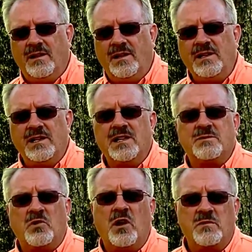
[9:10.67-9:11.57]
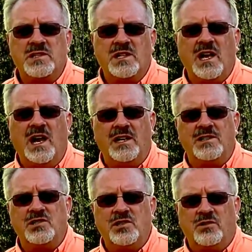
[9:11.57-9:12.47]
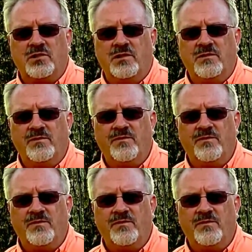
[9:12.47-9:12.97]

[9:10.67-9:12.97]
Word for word: He does promise to guide His children